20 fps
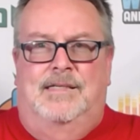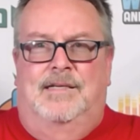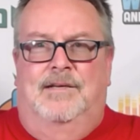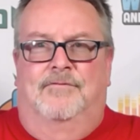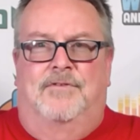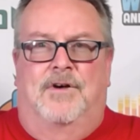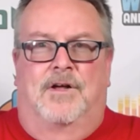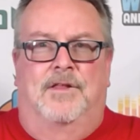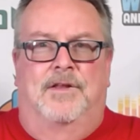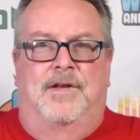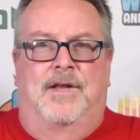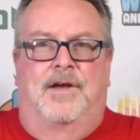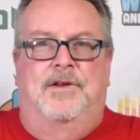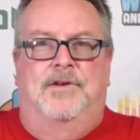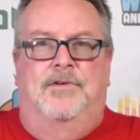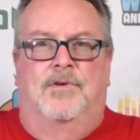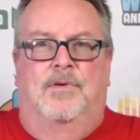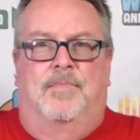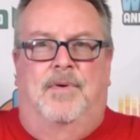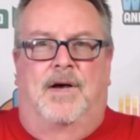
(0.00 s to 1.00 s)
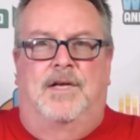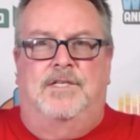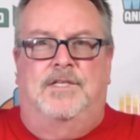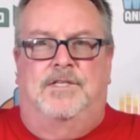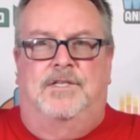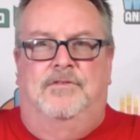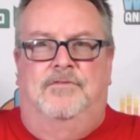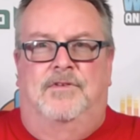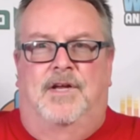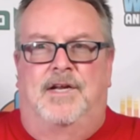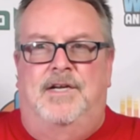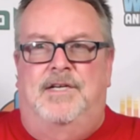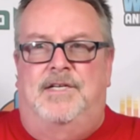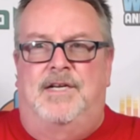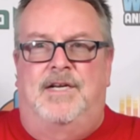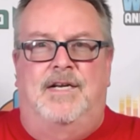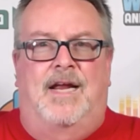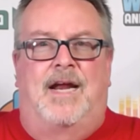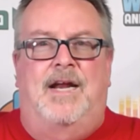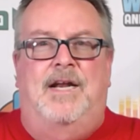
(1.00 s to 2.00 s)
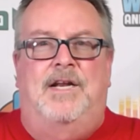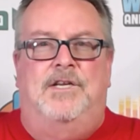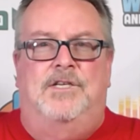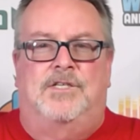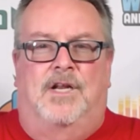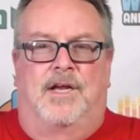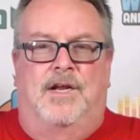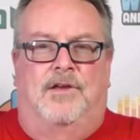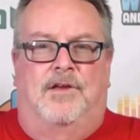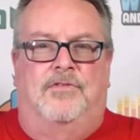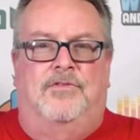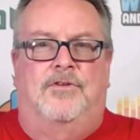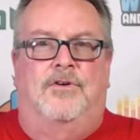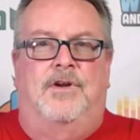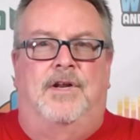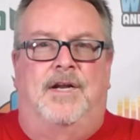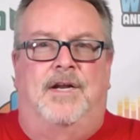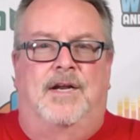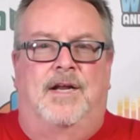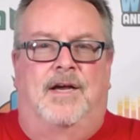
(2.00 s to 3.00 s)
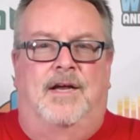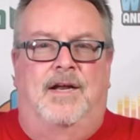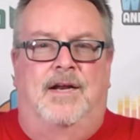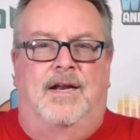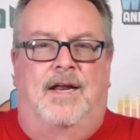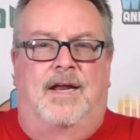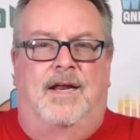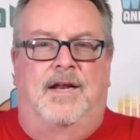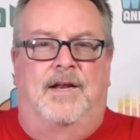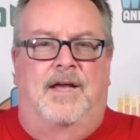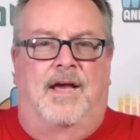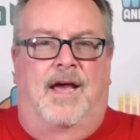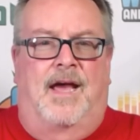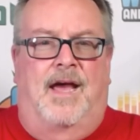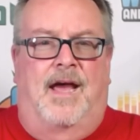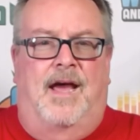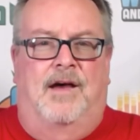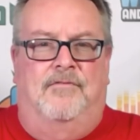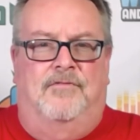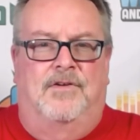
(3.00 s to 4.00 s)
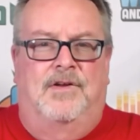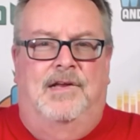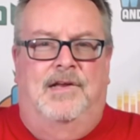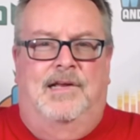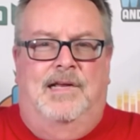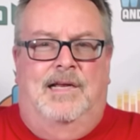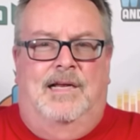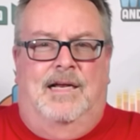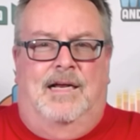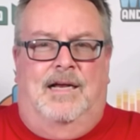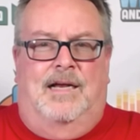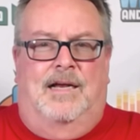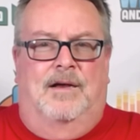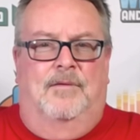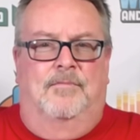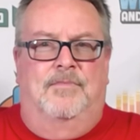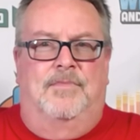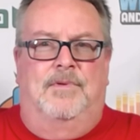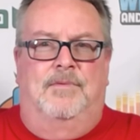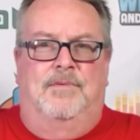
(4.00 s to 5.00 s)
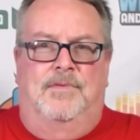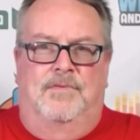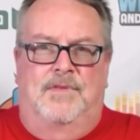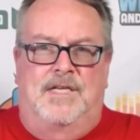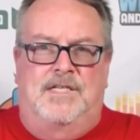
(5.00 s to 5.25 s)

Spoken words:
fallen down to a positive 1980s, like 39.5.